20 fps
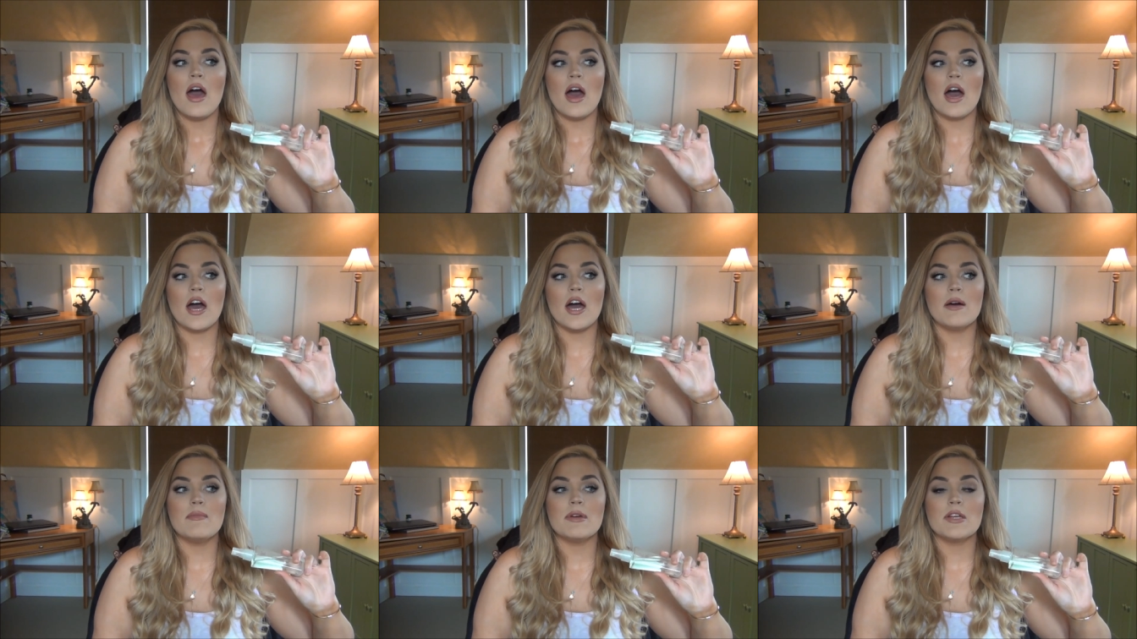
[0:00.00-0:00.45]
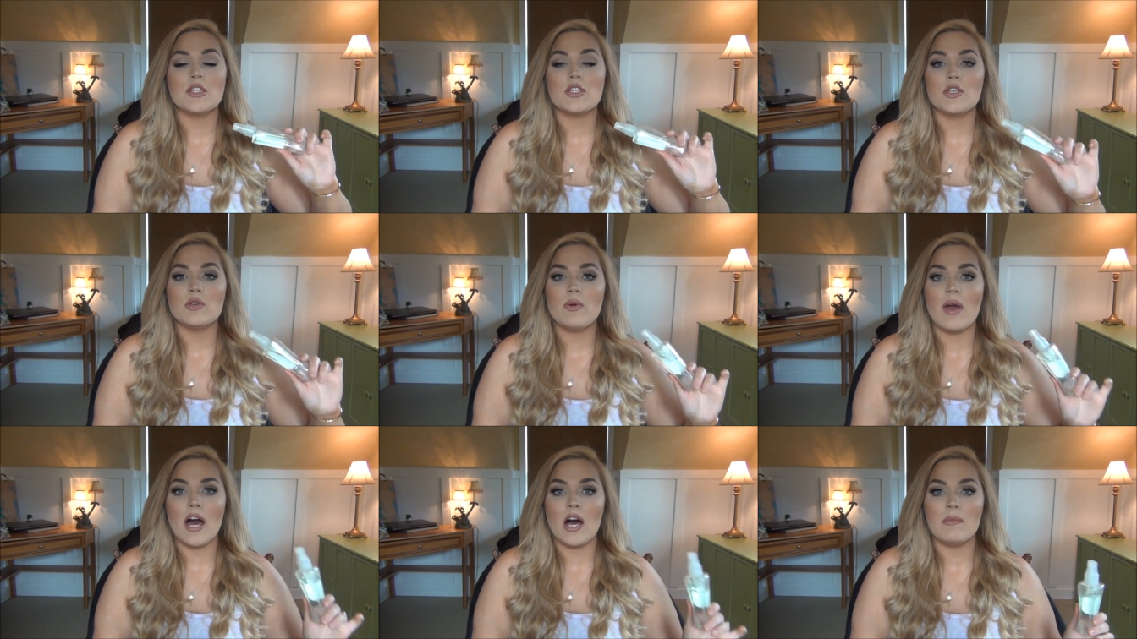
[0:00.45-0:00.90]

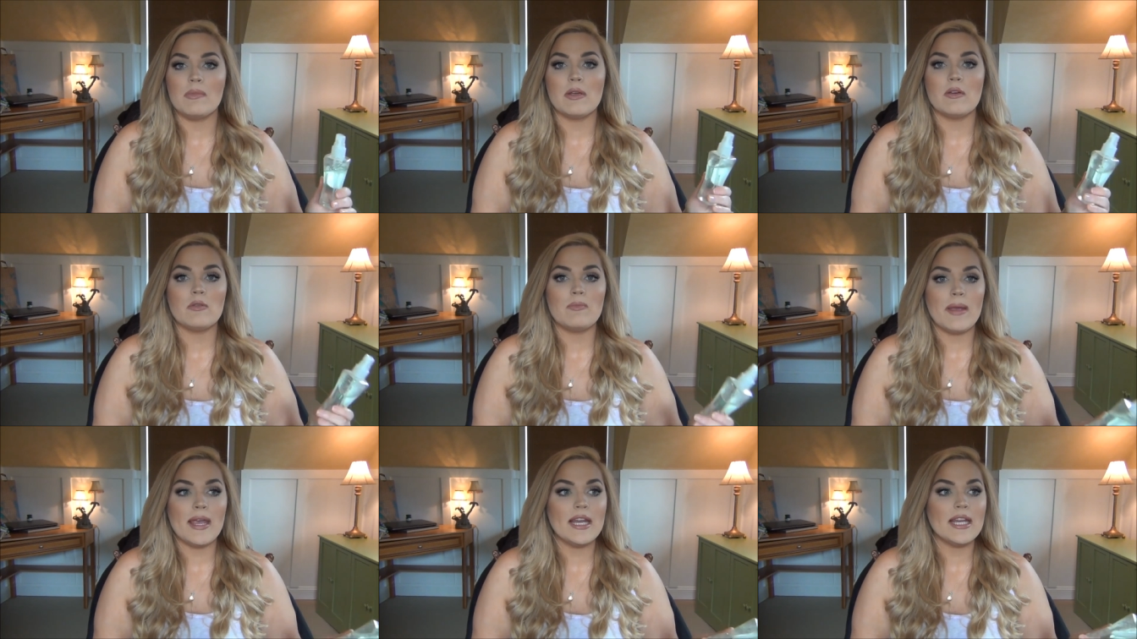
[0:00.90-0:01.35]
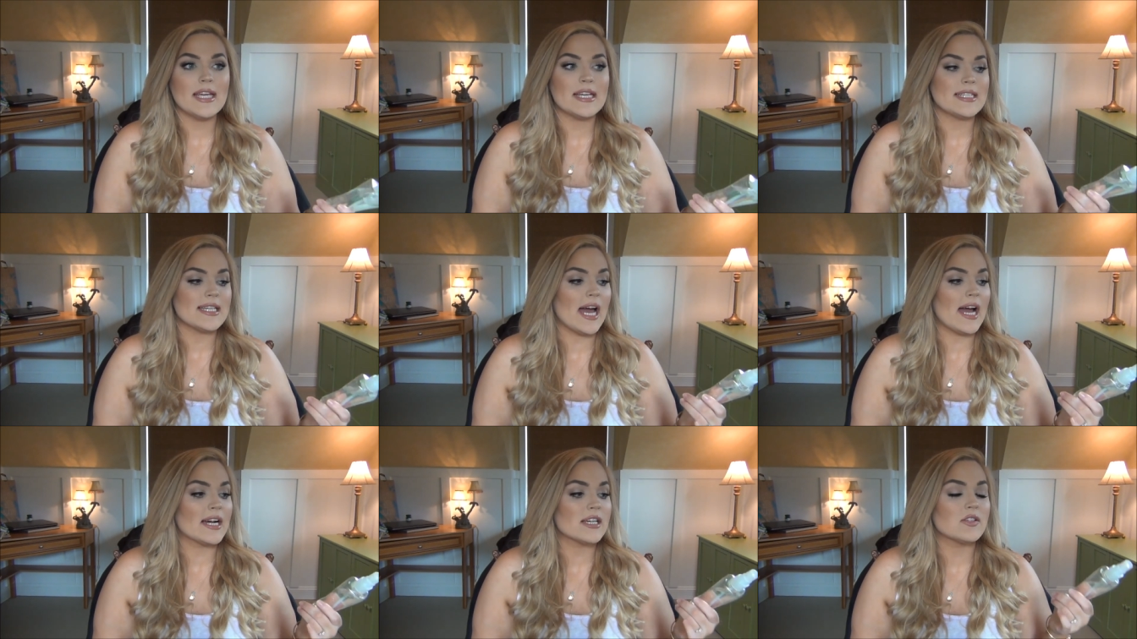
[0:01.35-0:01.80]
to help me with panic
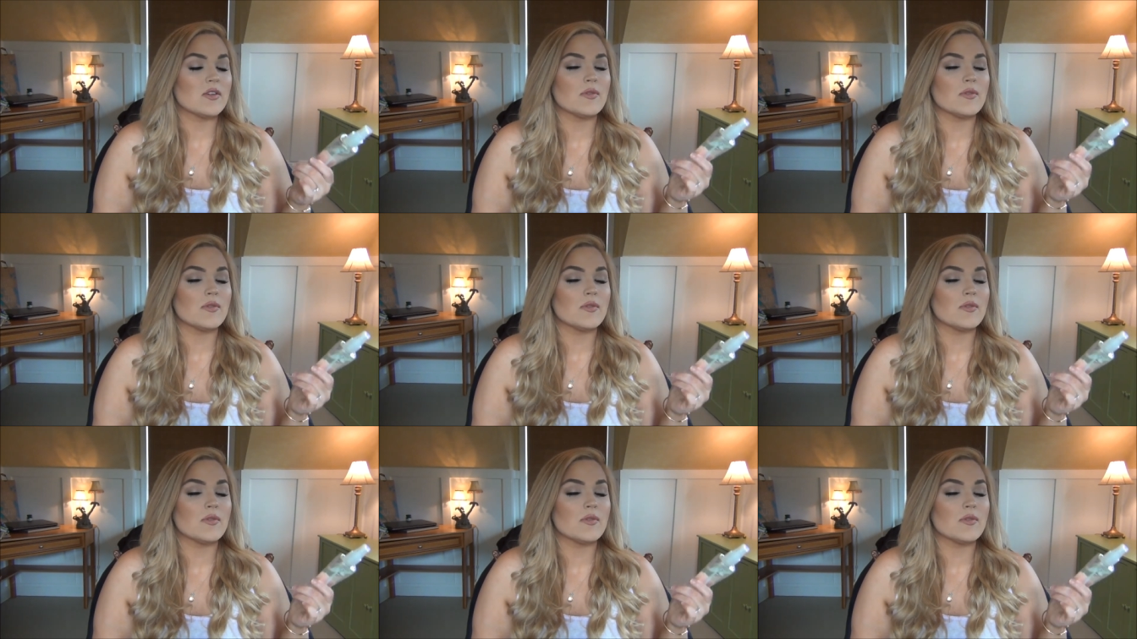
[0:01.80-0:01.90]
attacks.